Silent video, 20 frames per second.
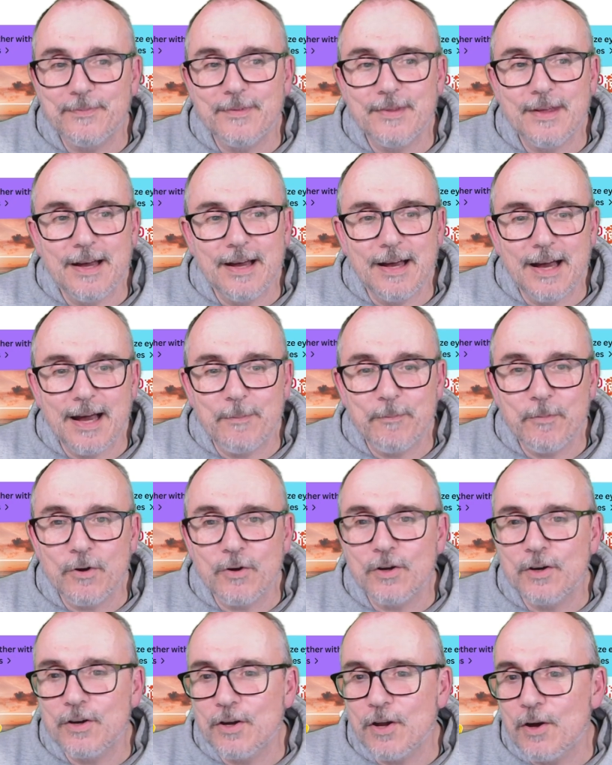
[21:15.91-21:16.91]
I'm not
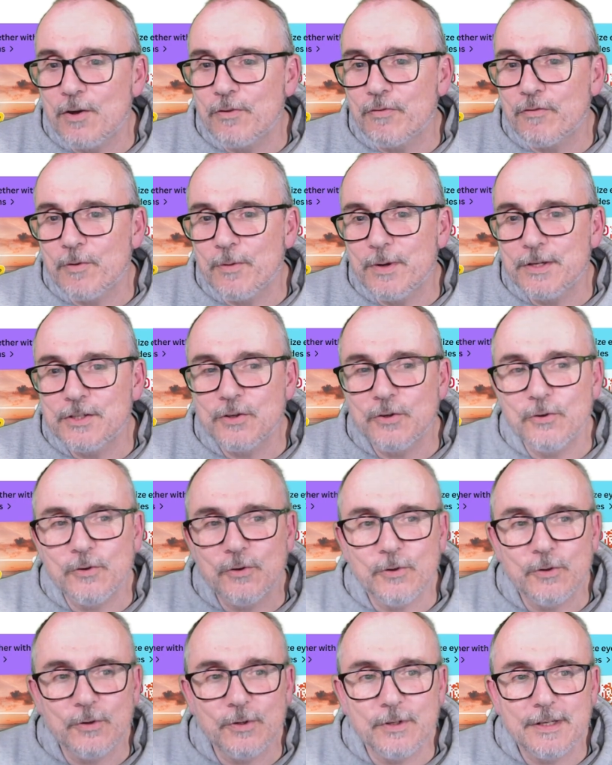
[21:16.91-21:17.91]
going to go through it
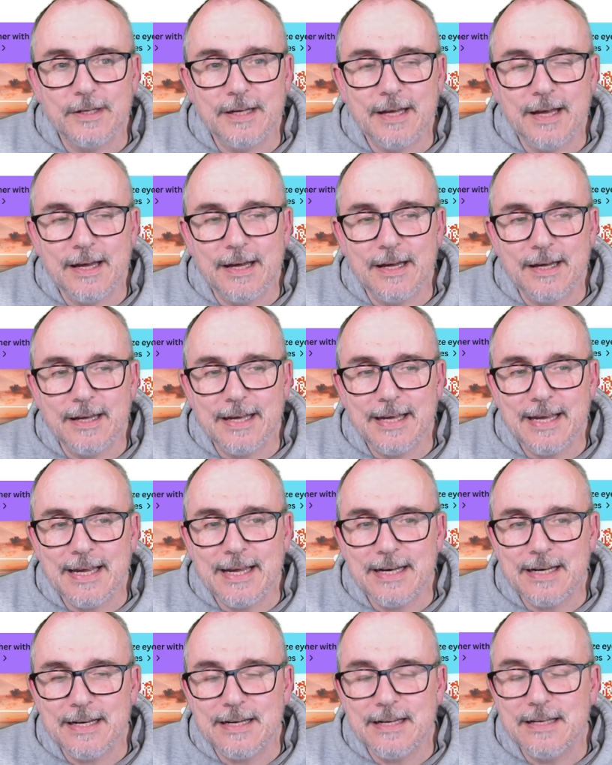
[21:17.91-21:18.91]
all
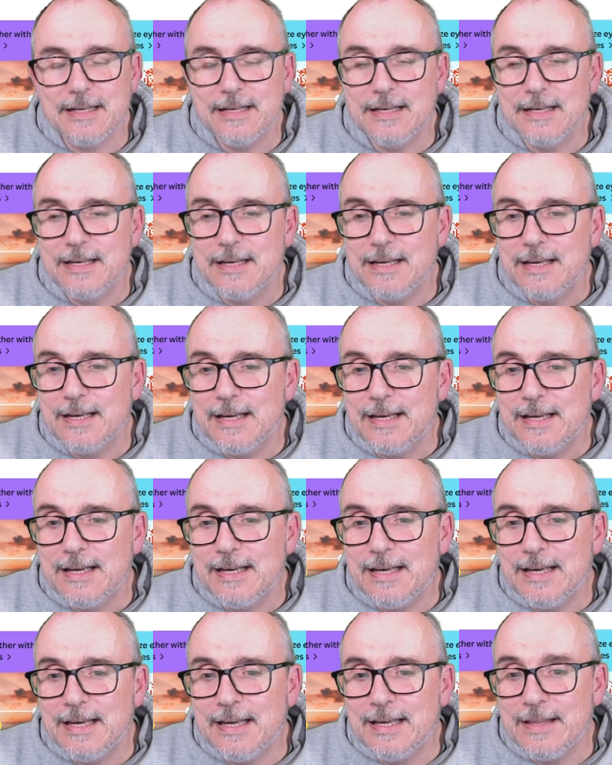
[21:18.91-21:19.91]
in
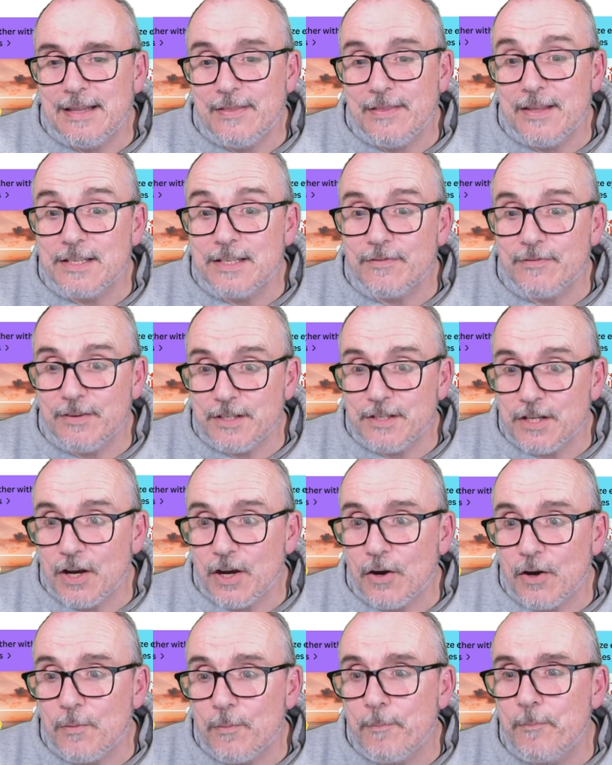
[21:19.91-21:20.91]
this
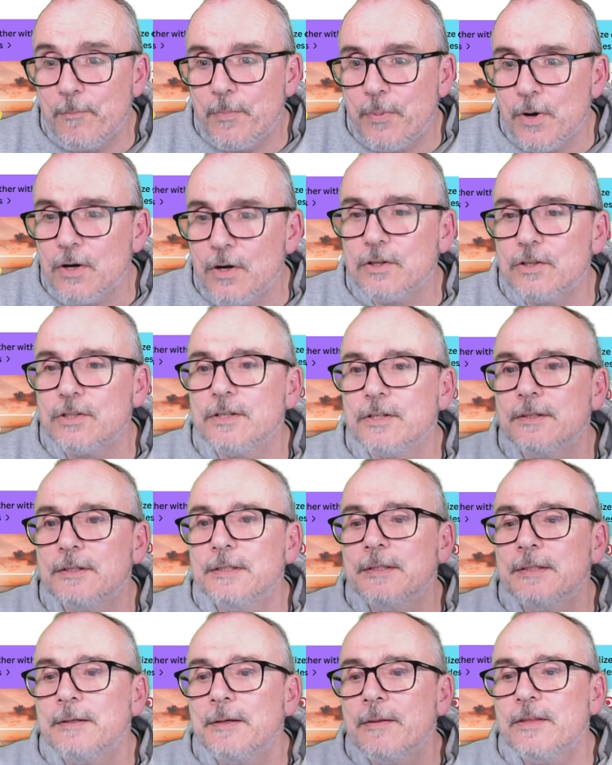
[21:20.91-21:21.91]
video, but
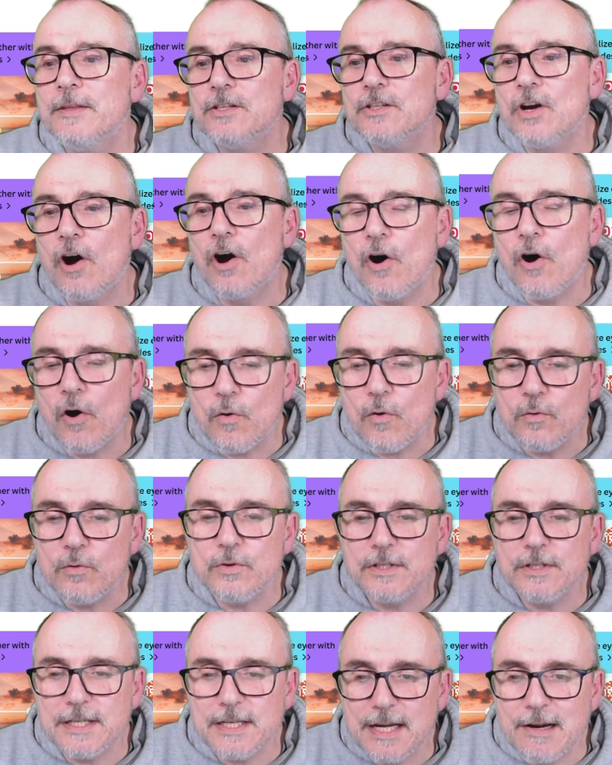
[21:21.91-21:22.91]
there's a whole
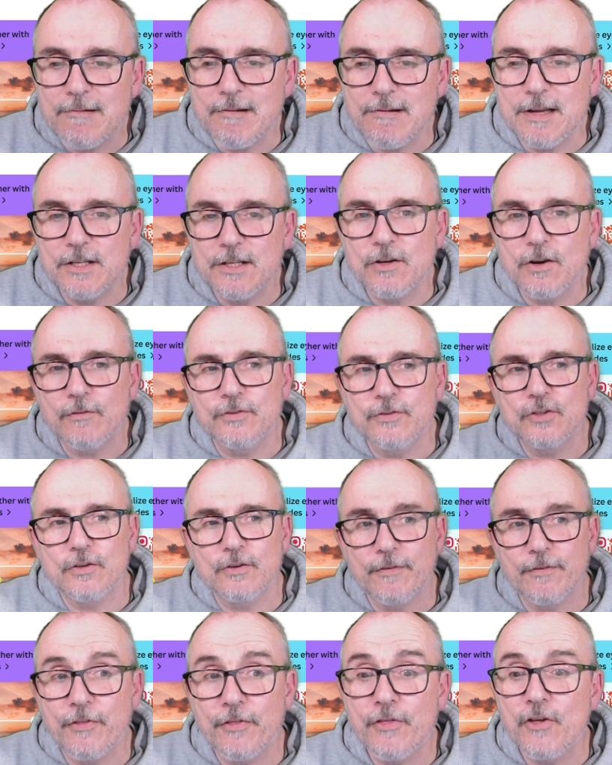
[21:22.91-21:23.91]
series of sort
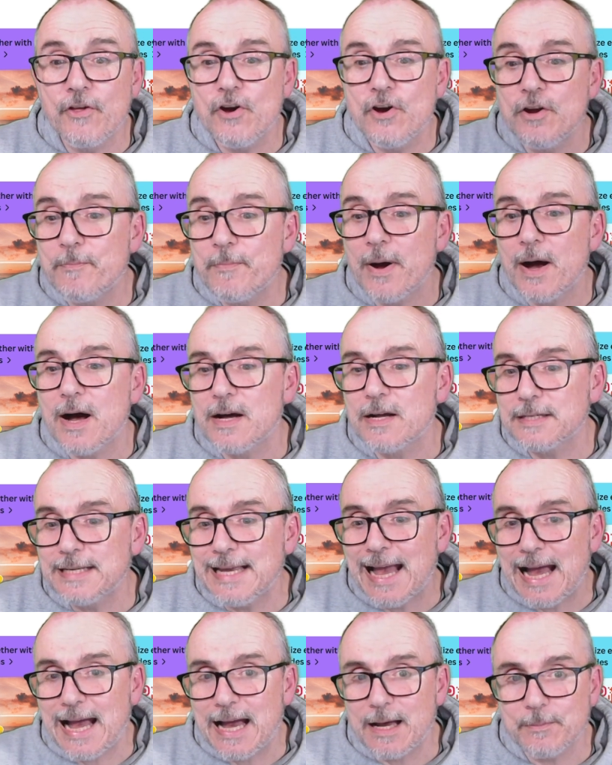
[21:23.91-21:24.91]
of third-party
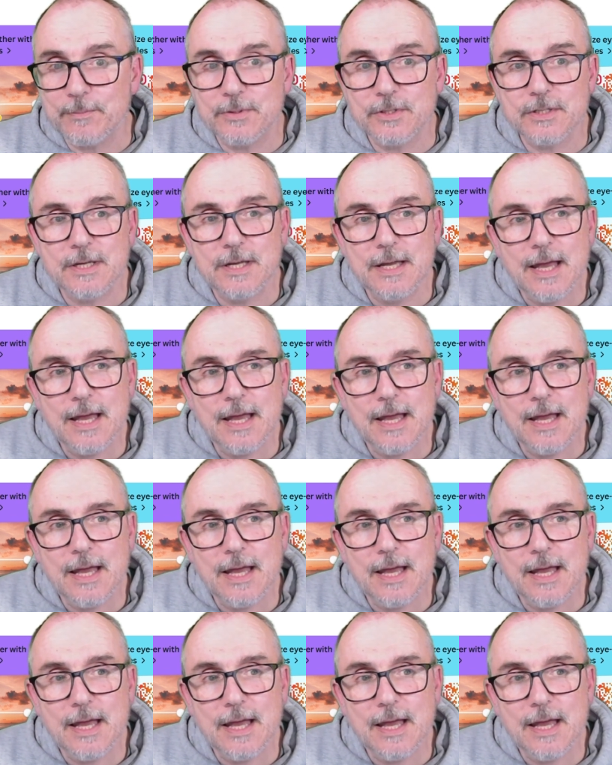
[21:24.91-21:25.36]
apps